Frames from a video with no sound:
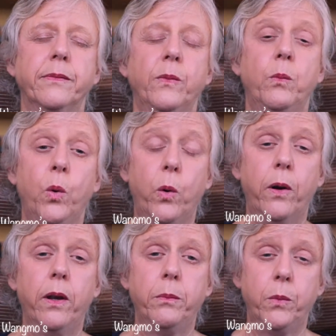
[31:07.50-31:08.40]

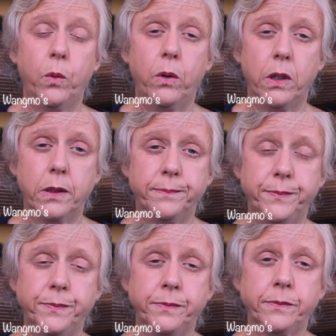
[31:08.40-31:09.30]
more and more
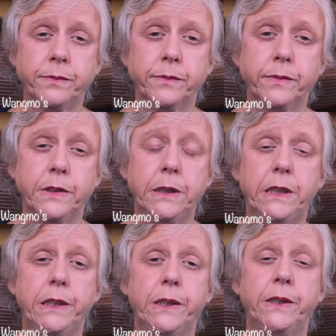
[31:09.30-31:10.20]

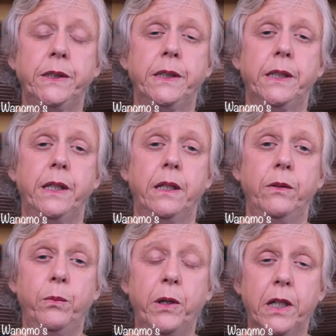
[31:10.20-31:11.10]
until
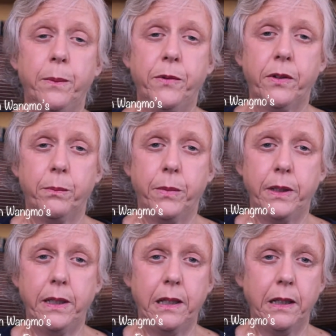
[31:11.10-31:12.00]
you become
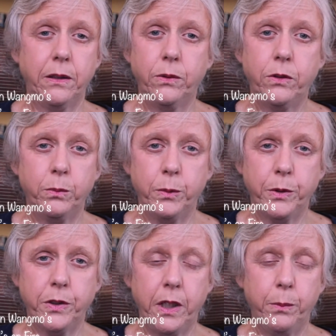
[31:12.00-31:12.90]
somebody like Dudjom
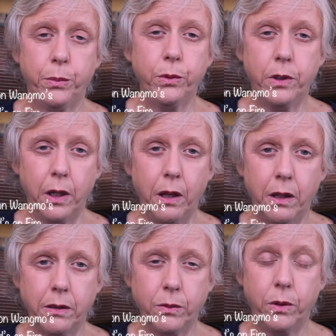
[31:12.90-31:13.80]
Rinpoche, a Buddha,
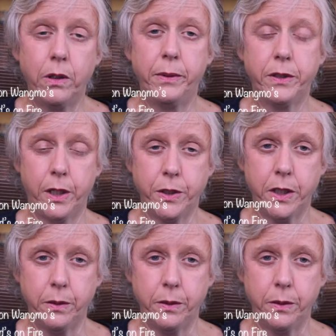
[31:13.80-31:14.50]
or Lama Tarchen